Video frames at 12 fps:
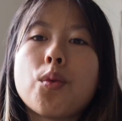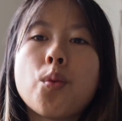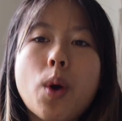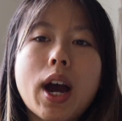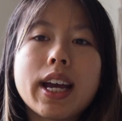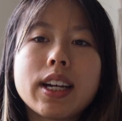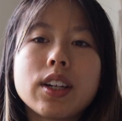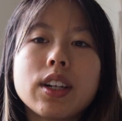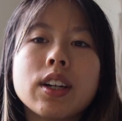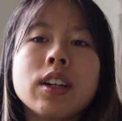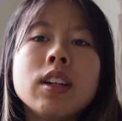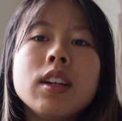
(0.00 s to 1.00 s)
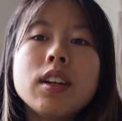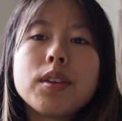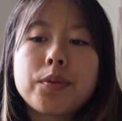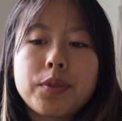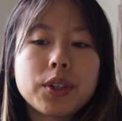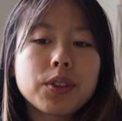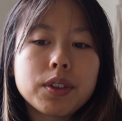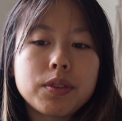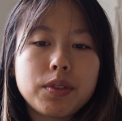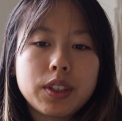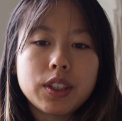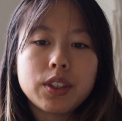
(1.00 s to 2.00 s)
wider field of
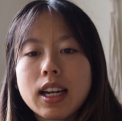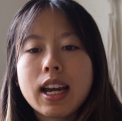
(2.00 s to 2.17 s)
view,